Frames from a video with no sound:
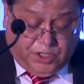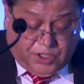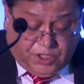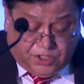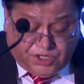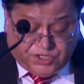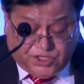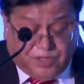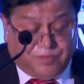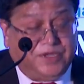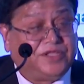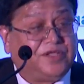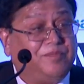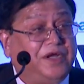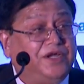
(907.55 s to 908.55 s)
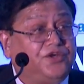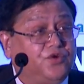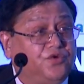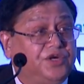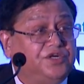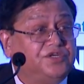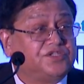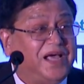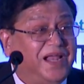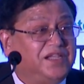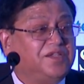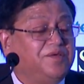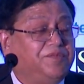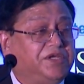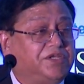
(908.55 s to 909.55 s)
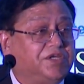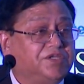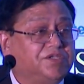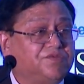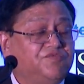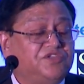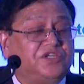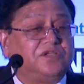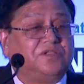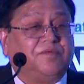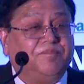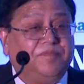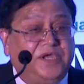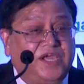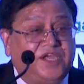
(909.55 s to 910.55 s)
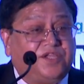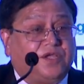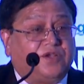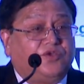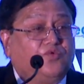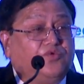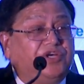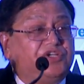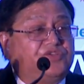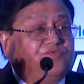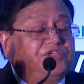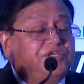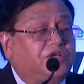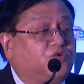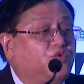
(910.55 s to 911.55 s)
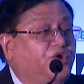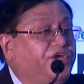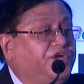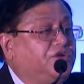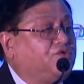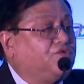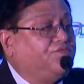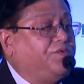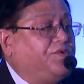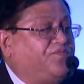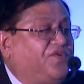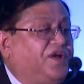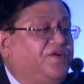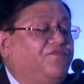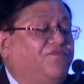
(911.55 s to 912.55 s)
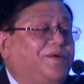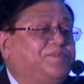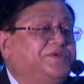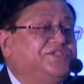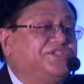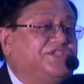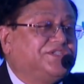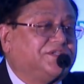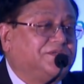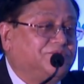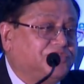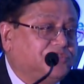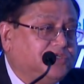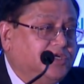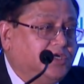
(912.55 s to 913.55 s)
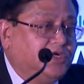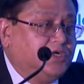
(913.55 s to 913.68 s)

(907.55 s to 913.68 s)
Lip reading: inertial measurement units, altimeters, which are the major units which are going into different weapon systems.